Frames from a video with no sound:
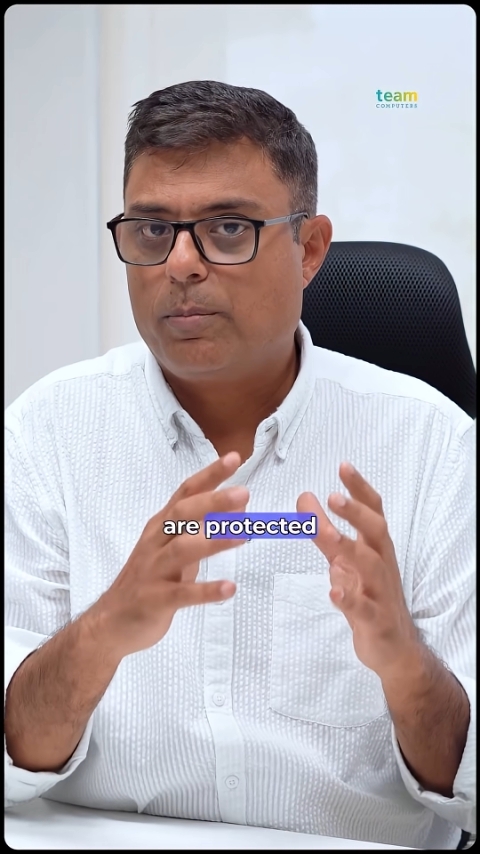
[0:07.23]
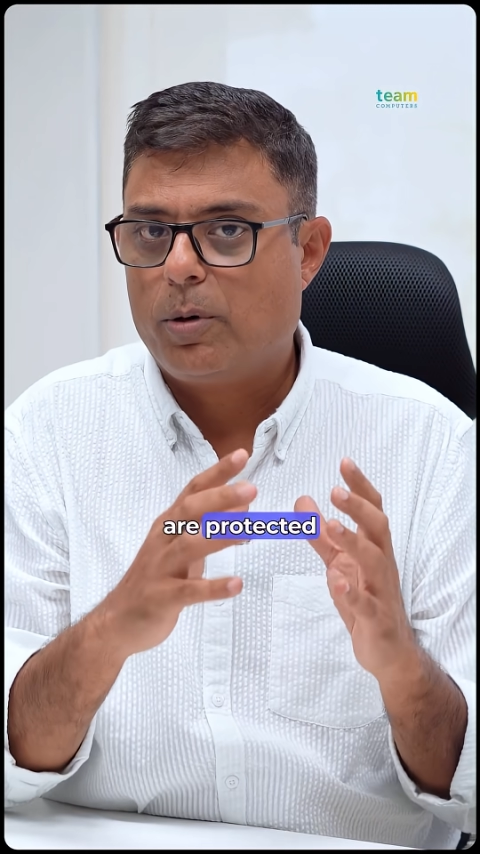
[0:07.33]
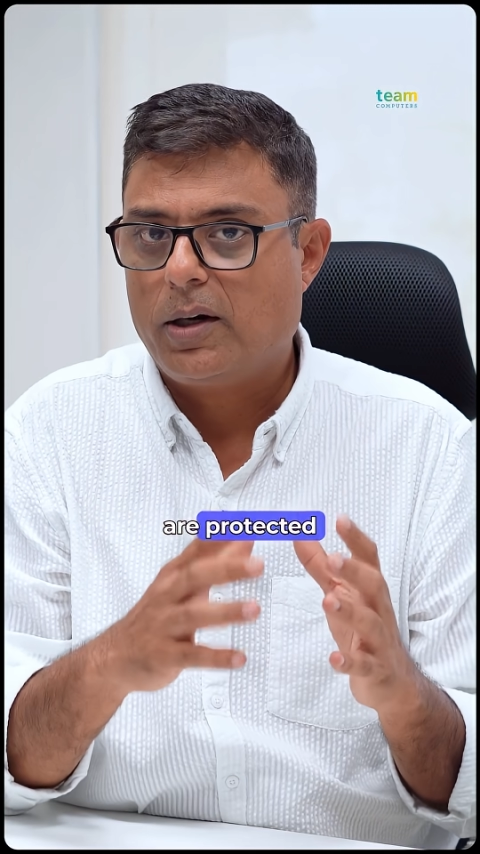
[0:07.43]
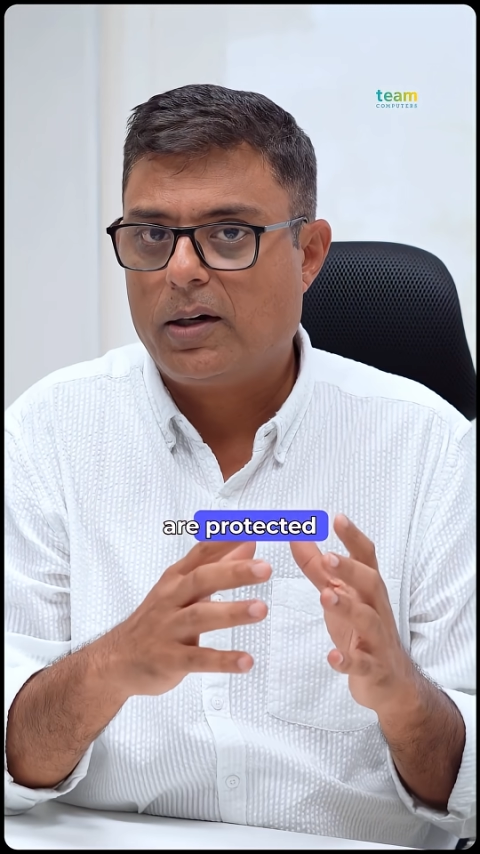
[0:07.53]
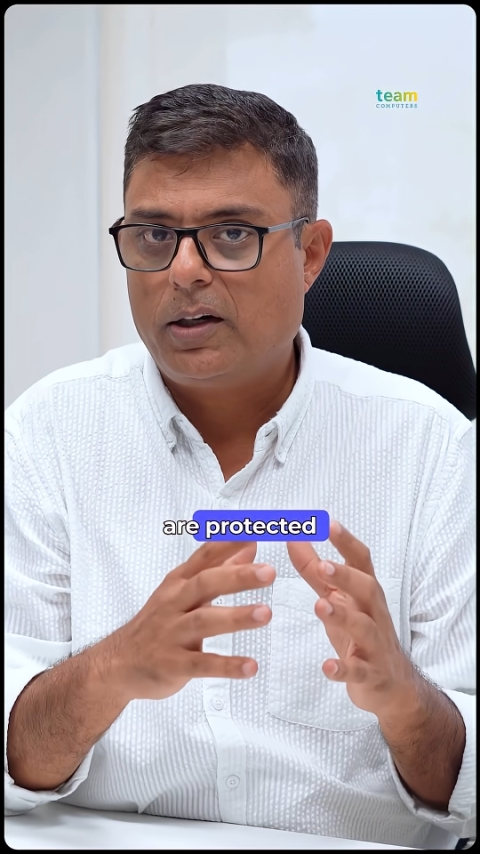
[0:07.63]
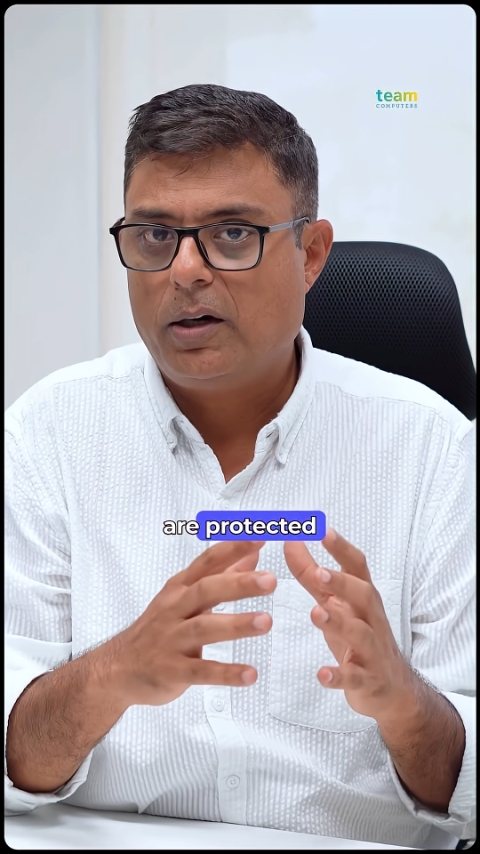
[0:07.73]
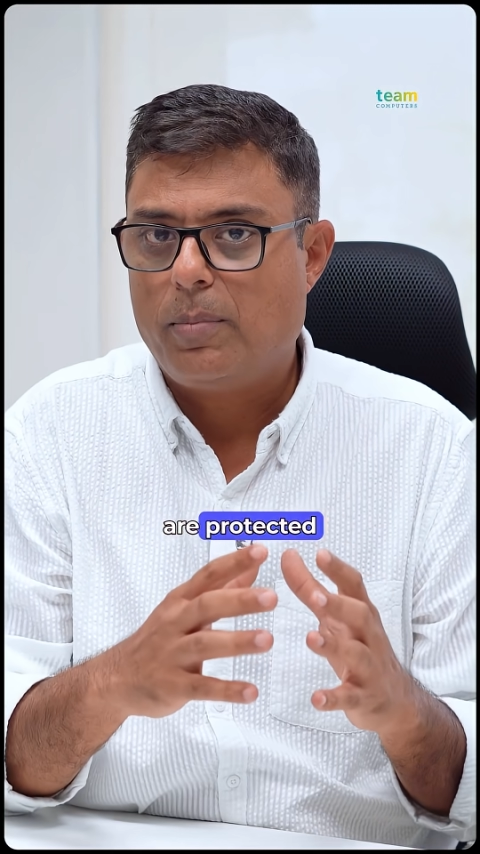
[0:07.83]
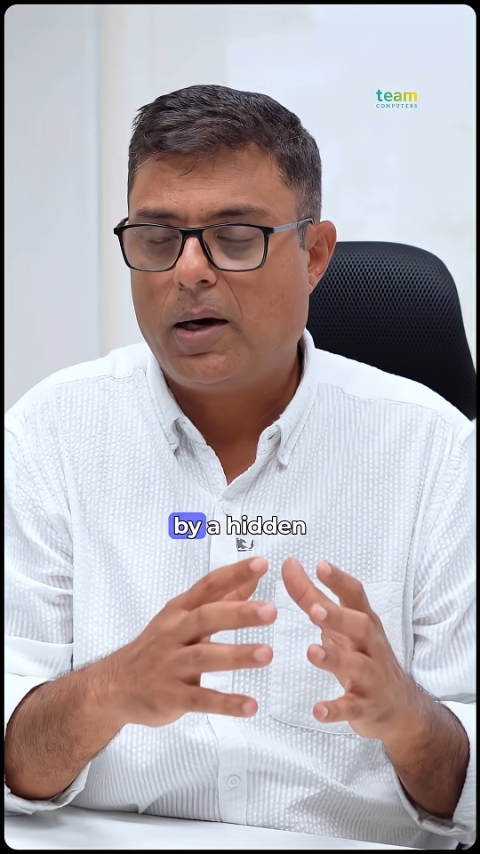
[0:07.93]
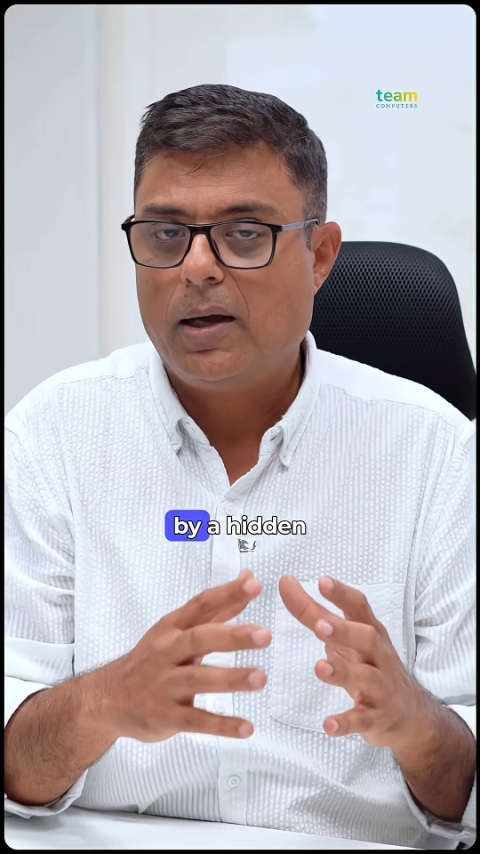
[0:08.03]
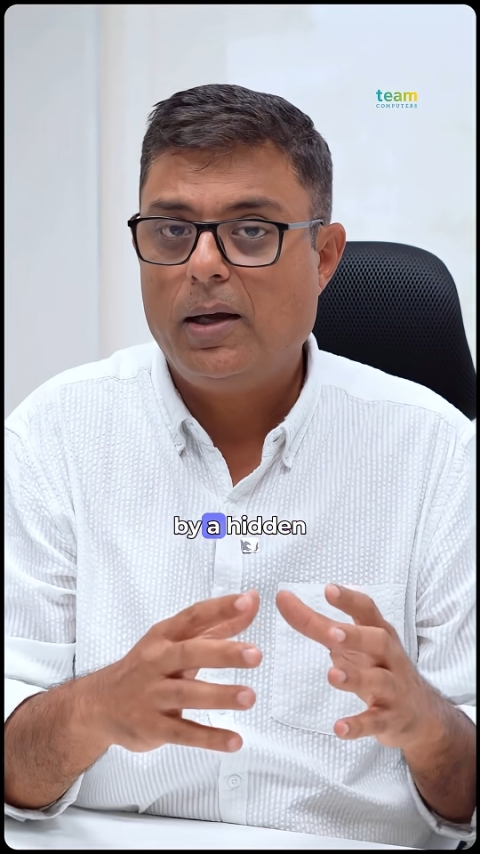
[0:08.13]

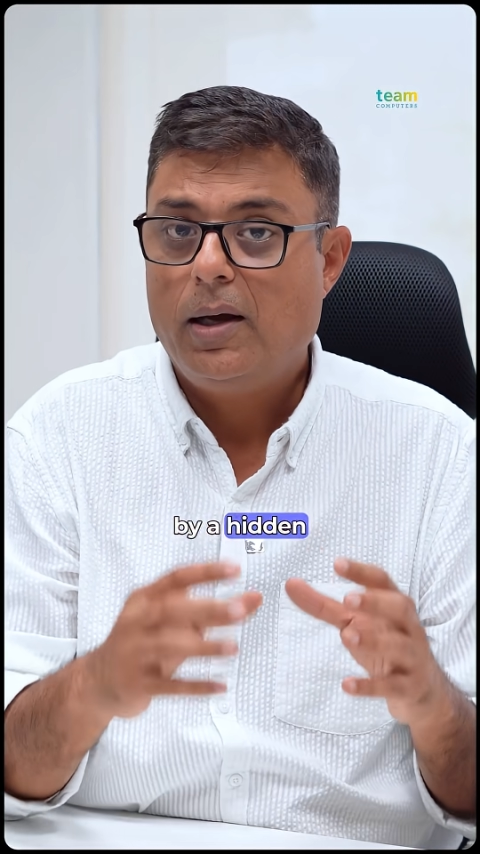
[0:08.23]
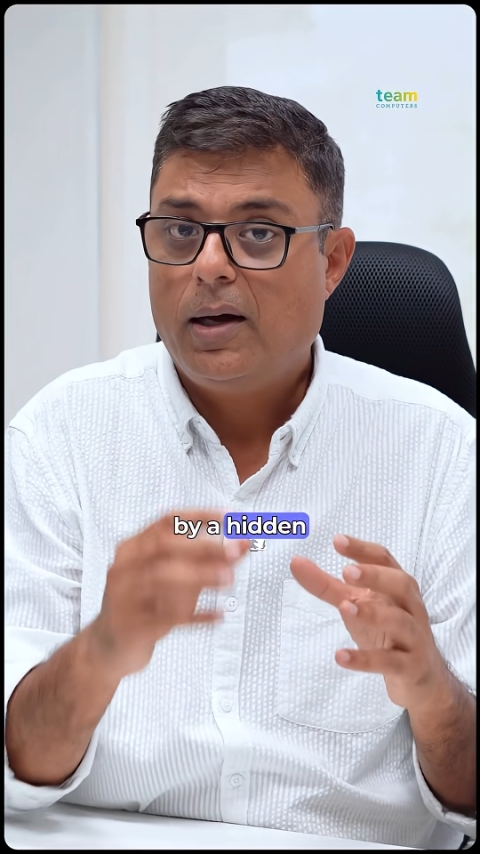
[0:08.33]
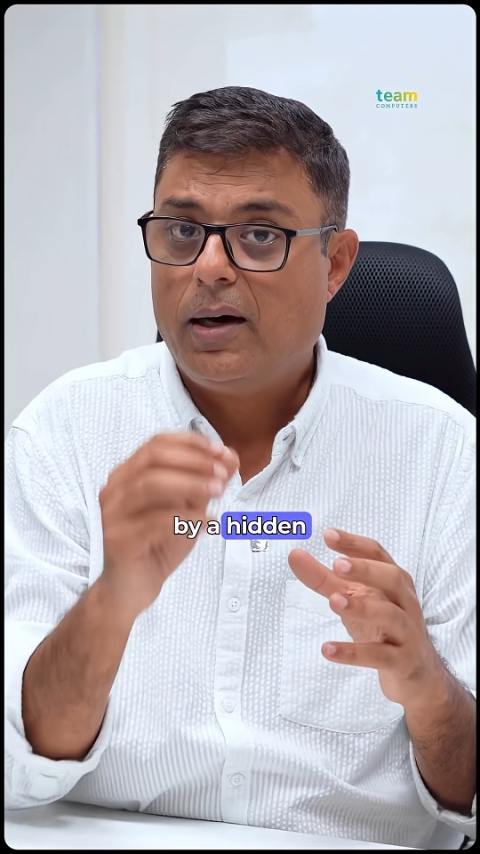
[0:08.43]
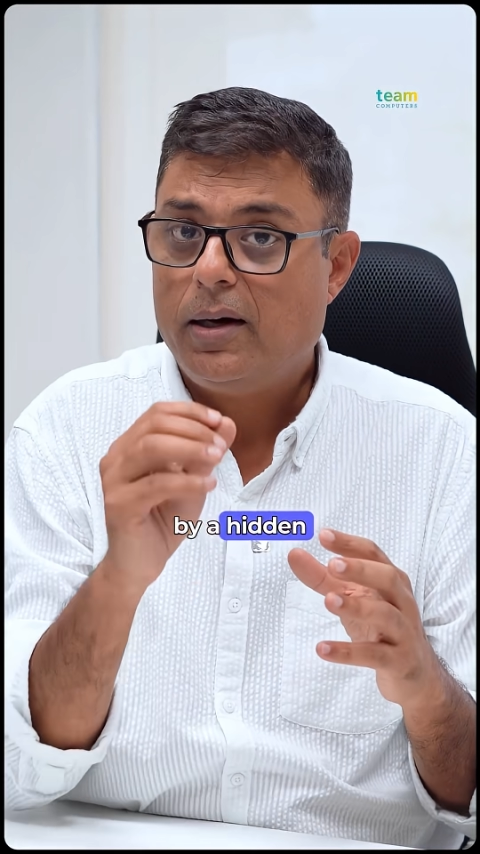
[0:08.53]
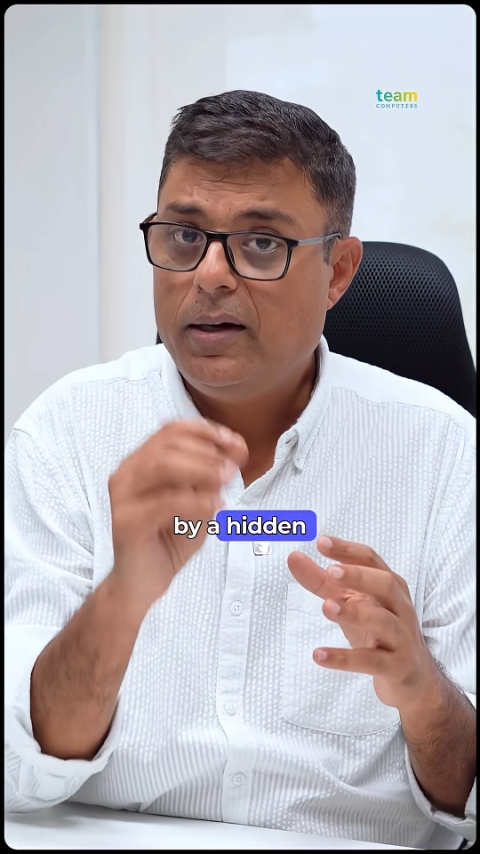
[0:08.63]
protected by a